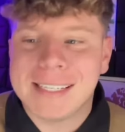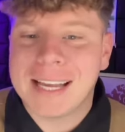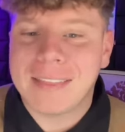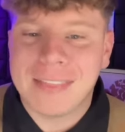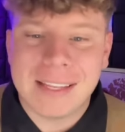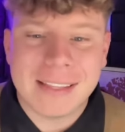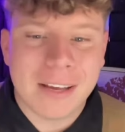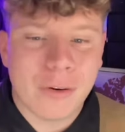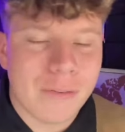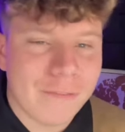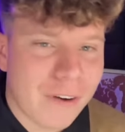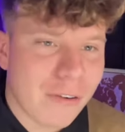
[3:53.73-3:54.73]
And I think they're
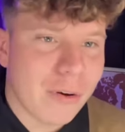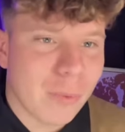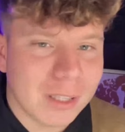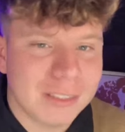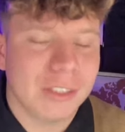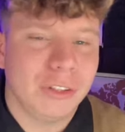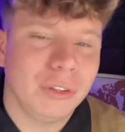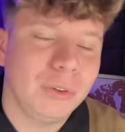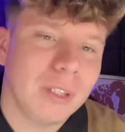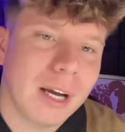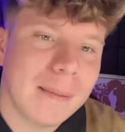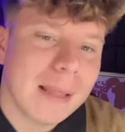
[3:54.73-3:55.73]
going very well to
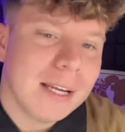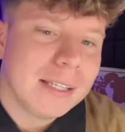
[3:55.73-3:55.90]
do that.